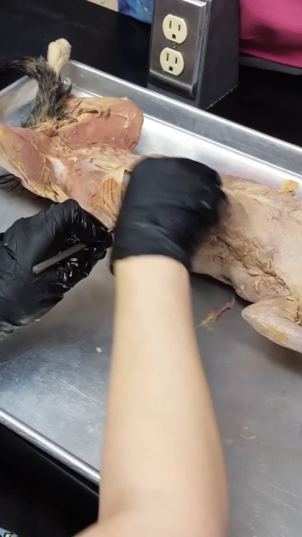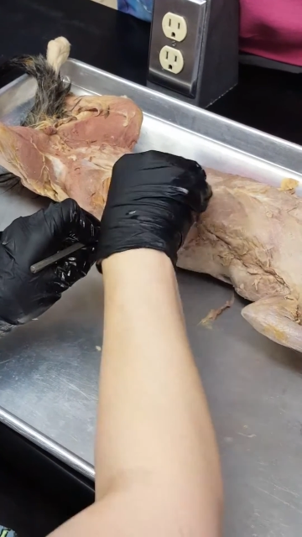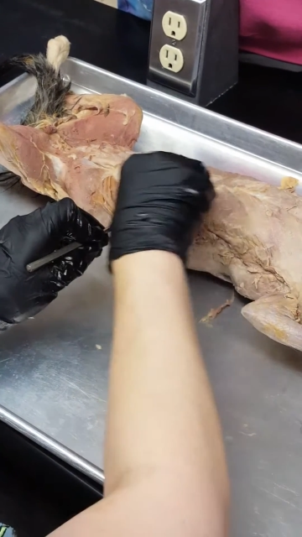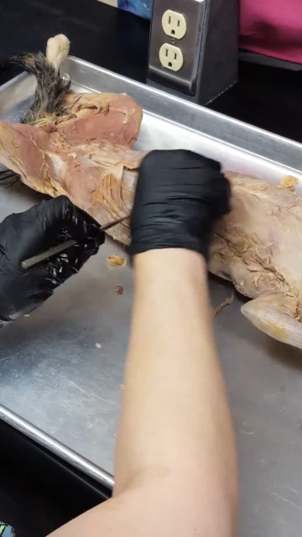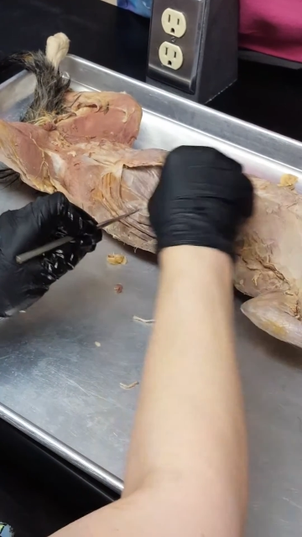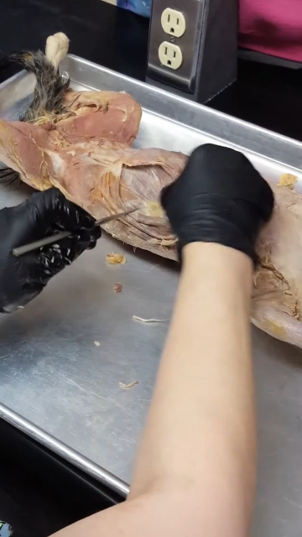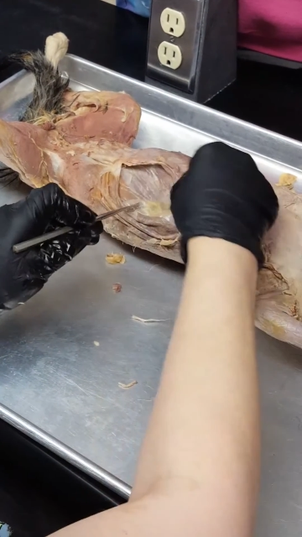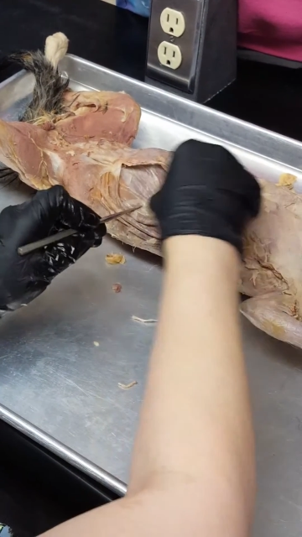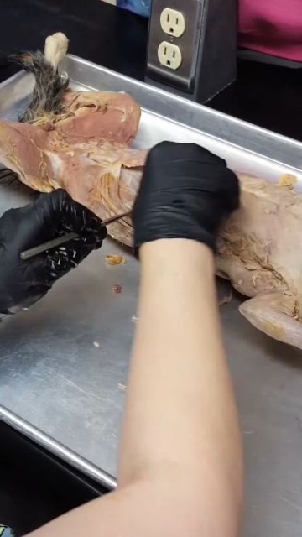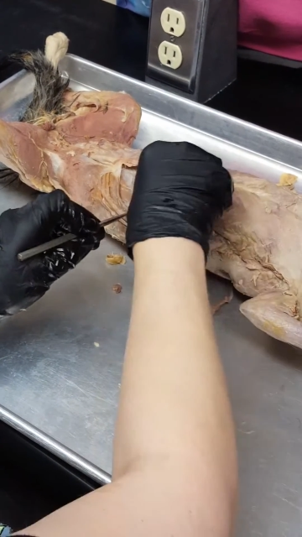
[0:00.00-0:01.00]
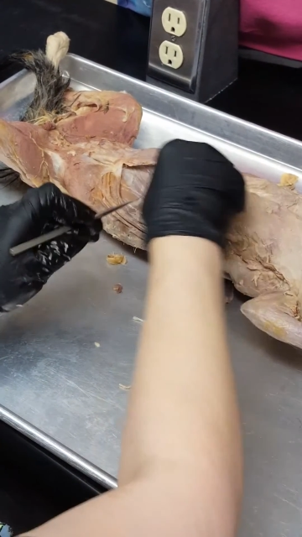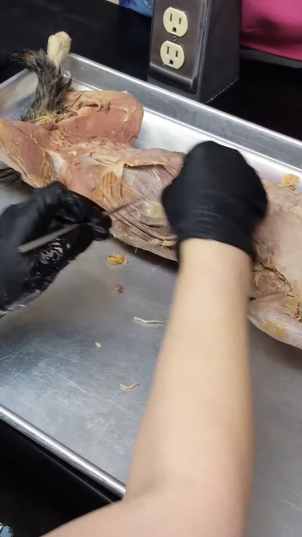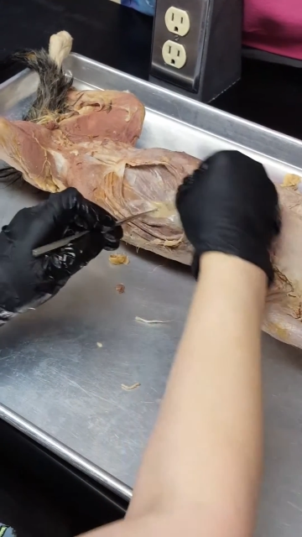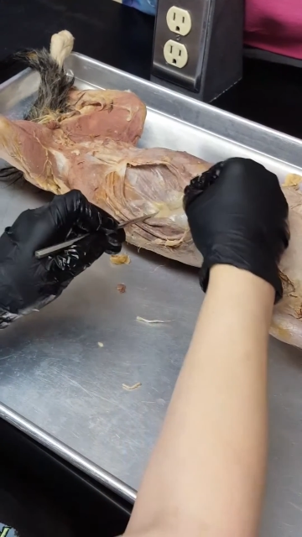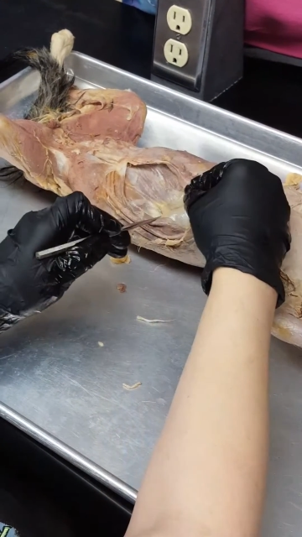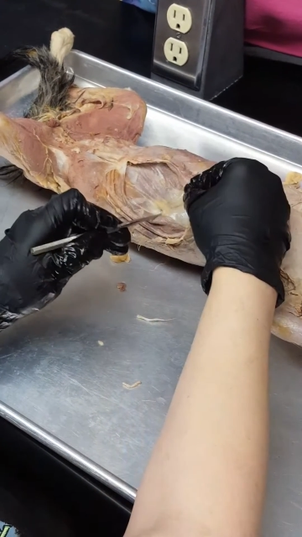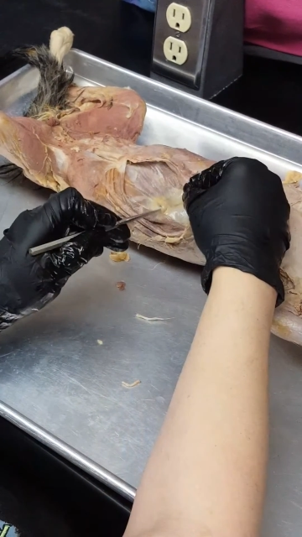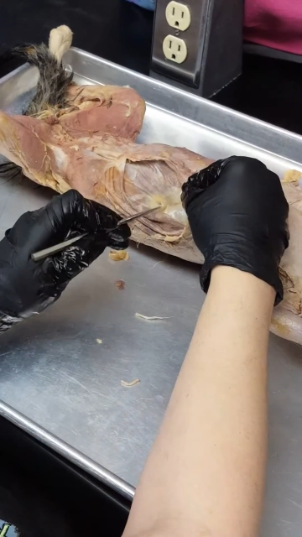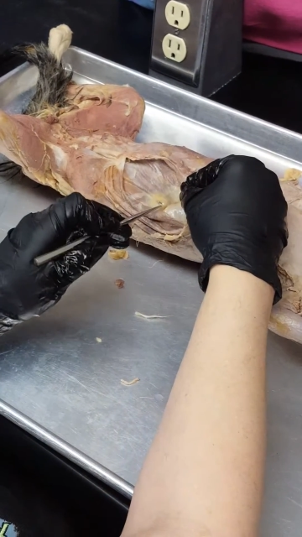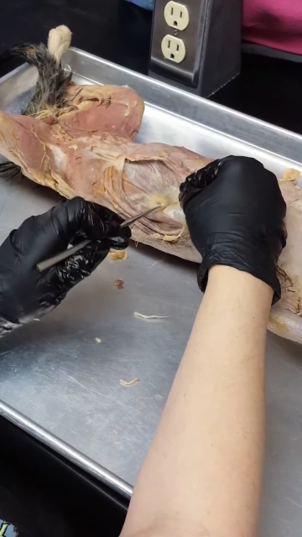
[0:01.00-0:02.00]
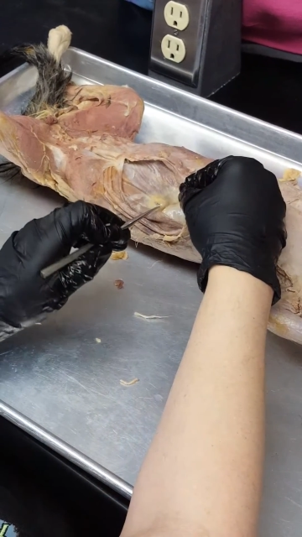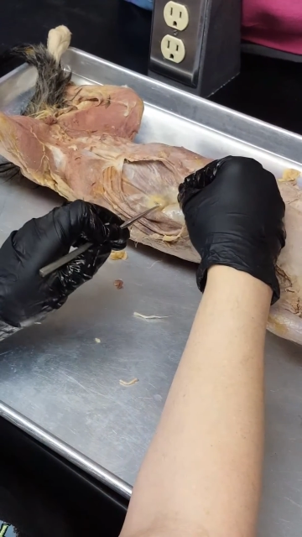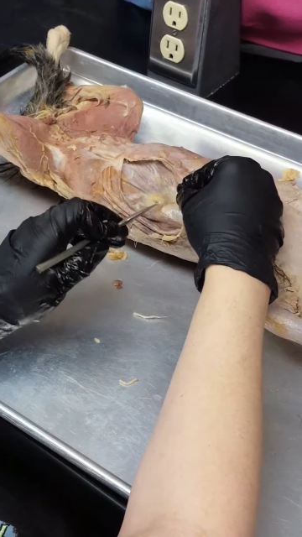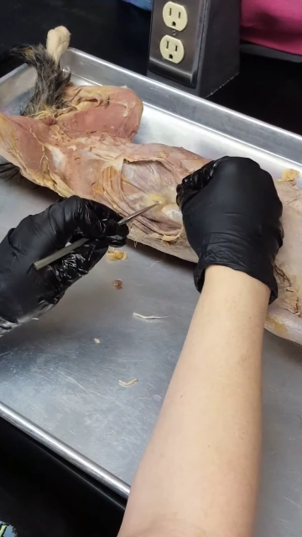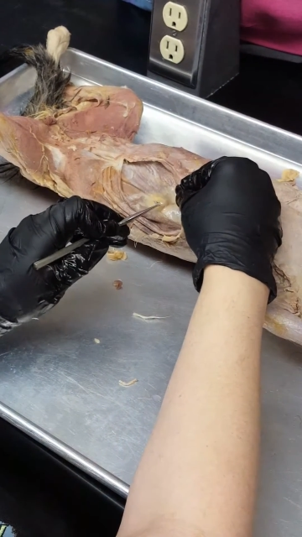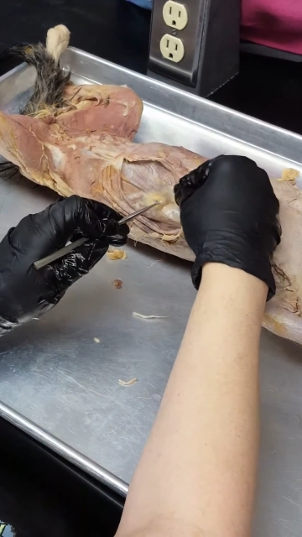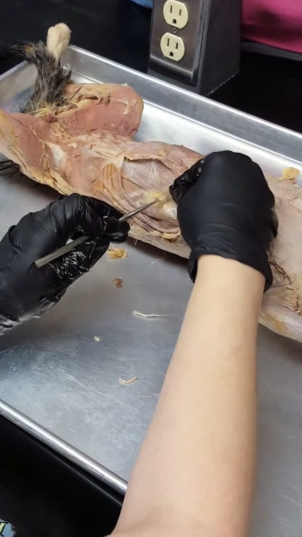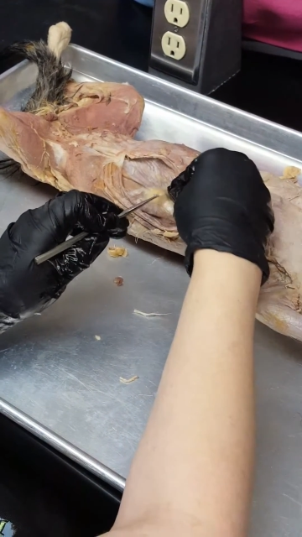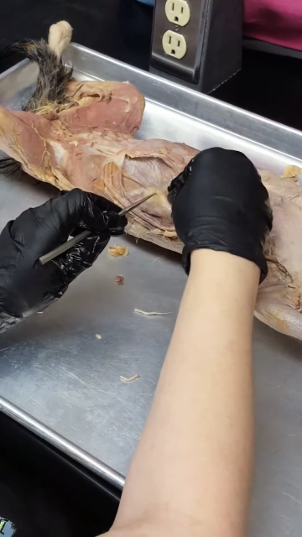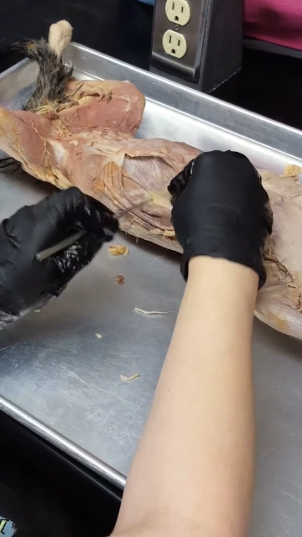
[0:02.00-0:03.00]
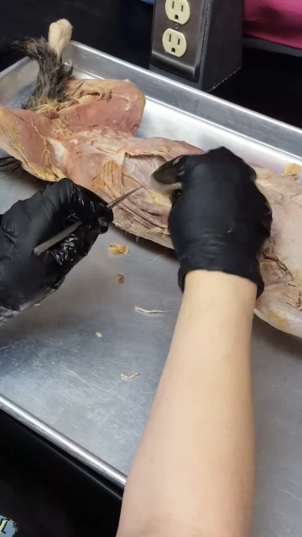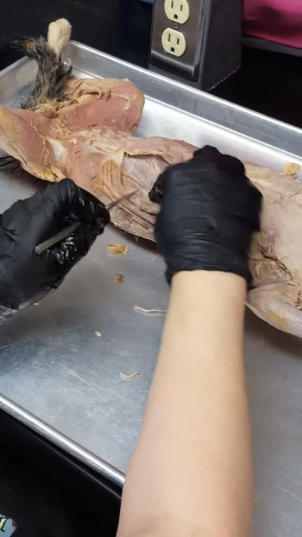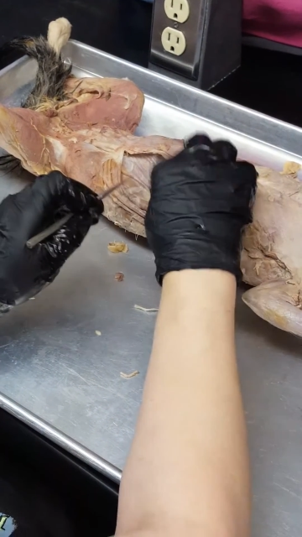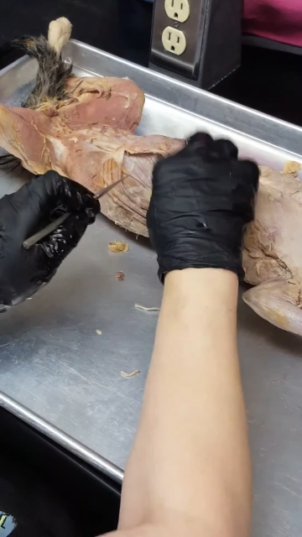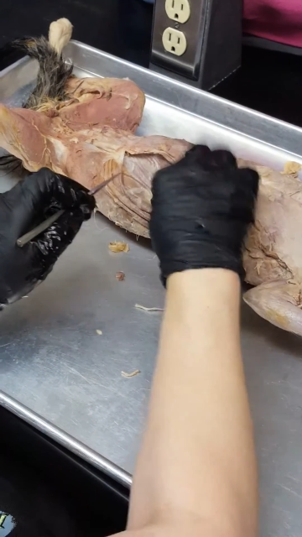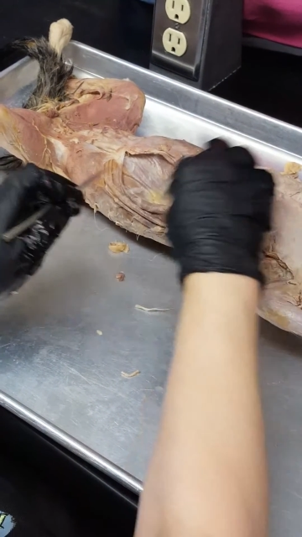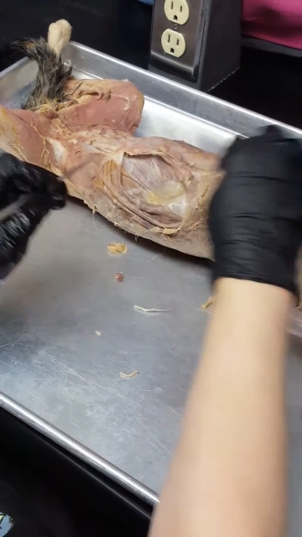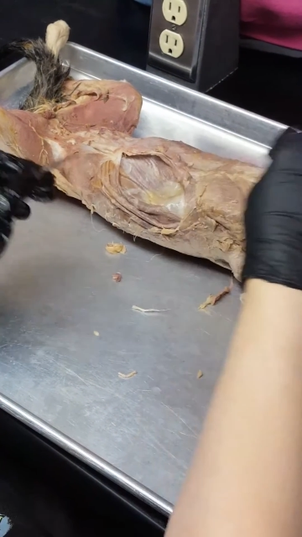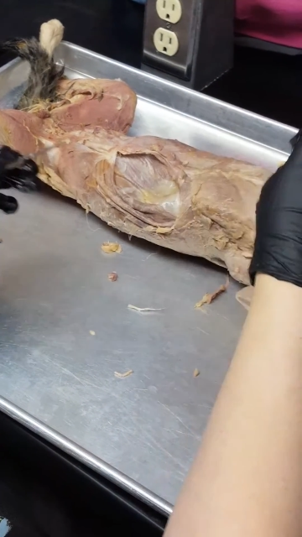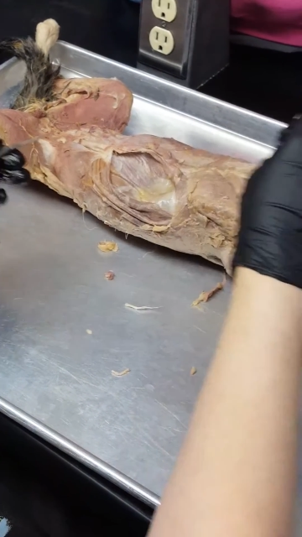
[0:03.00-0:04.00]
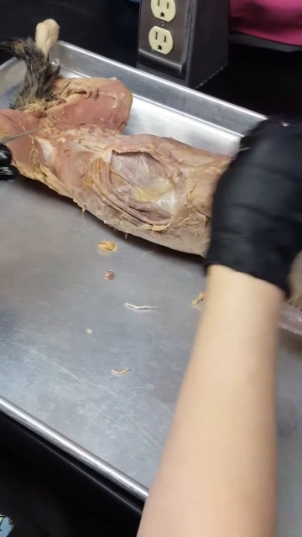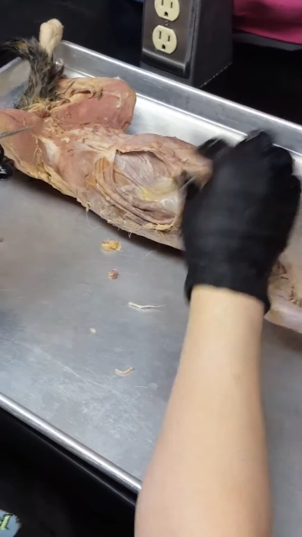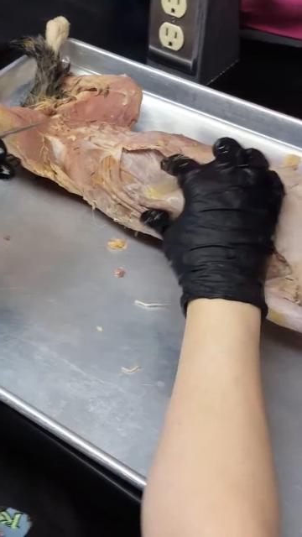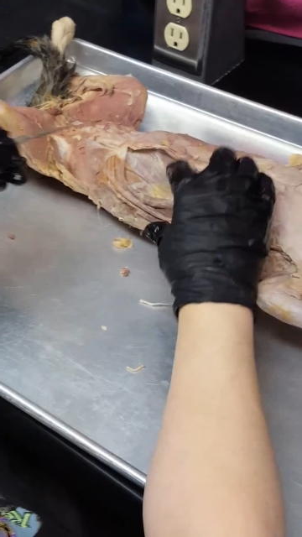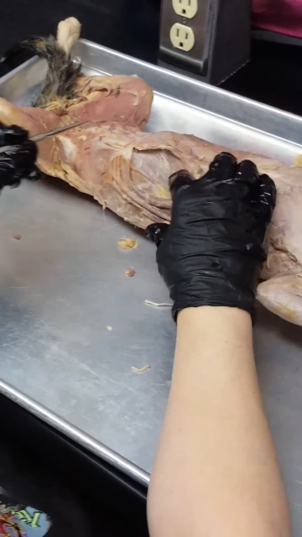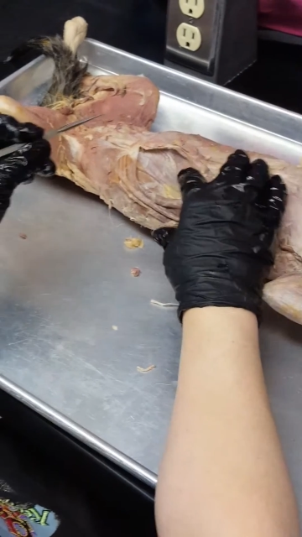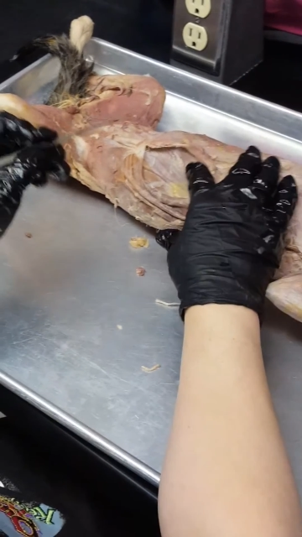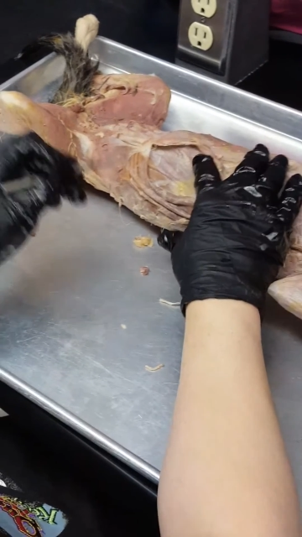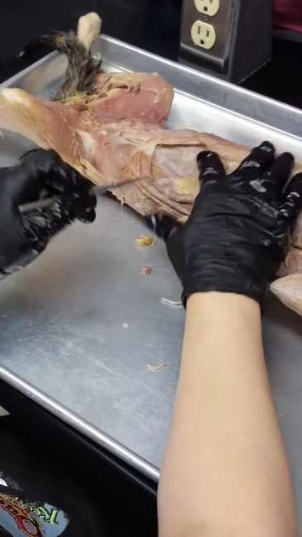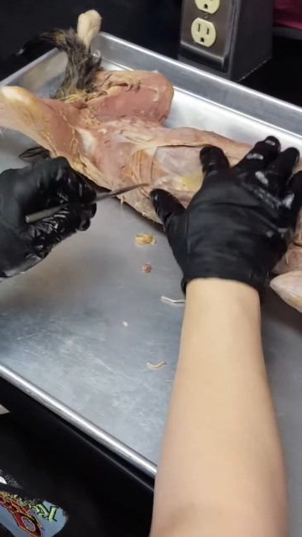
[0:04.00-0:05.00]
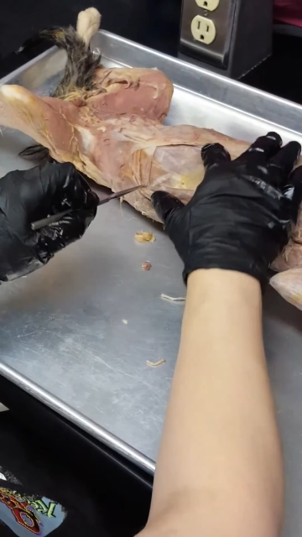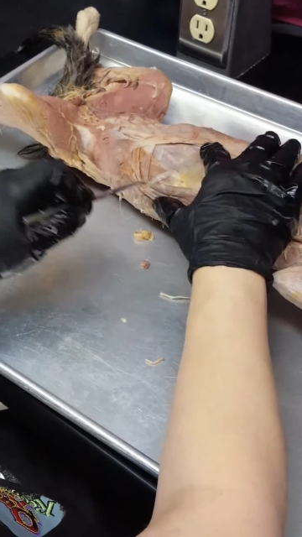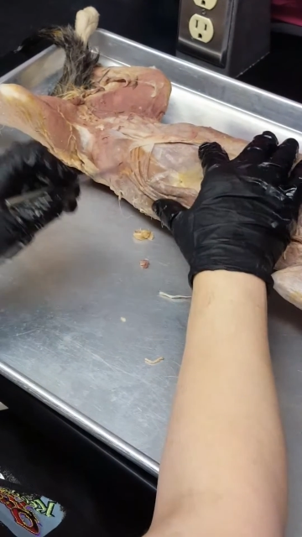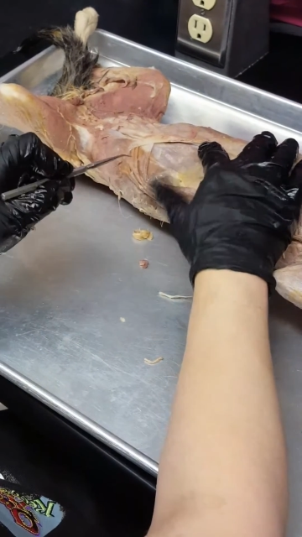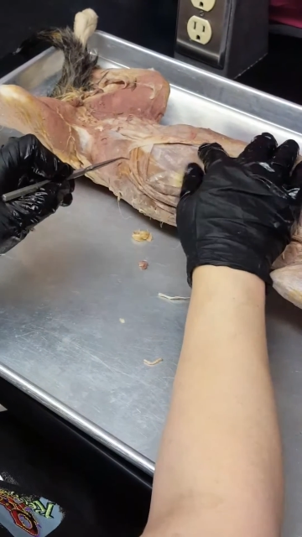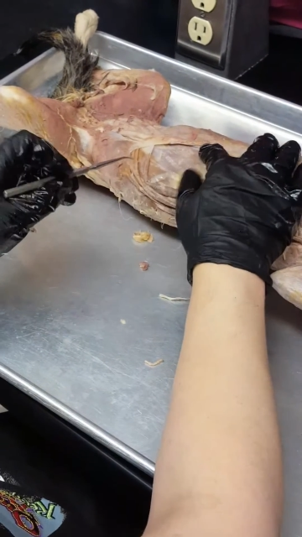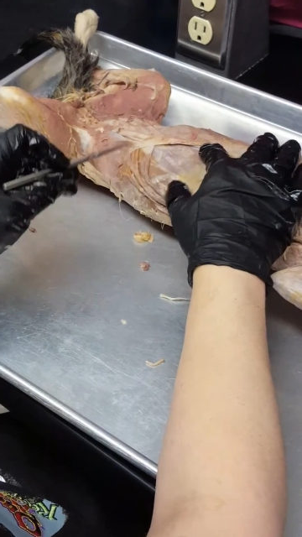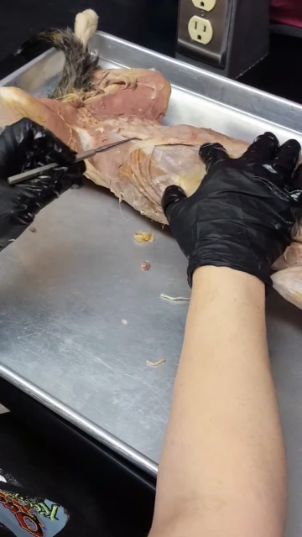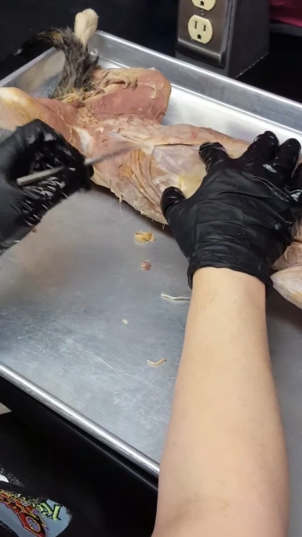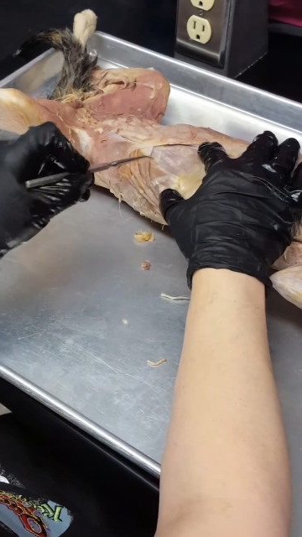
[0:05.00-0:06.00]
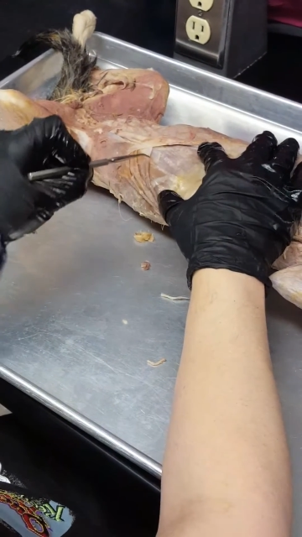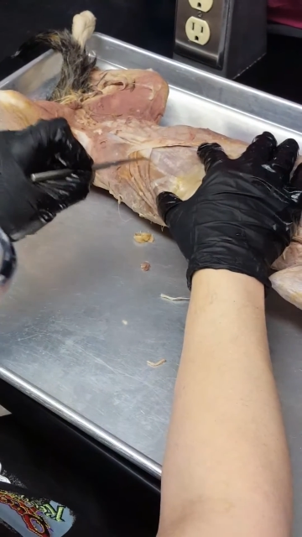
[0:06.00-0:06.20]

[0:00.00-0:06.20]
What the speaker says: Nobody's mouth can be seen.